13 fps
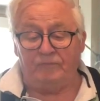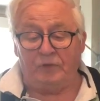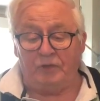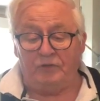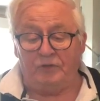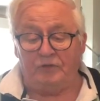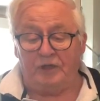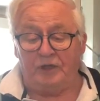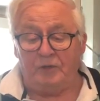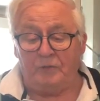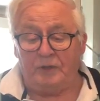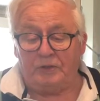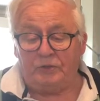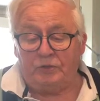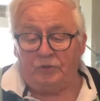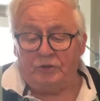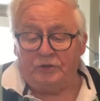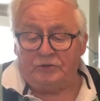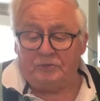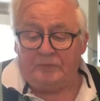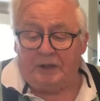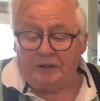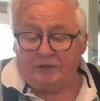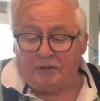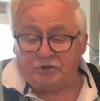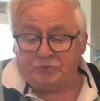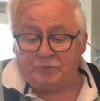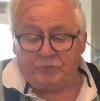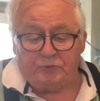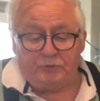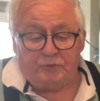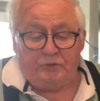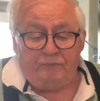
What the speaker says: on the day when, according to my gospel,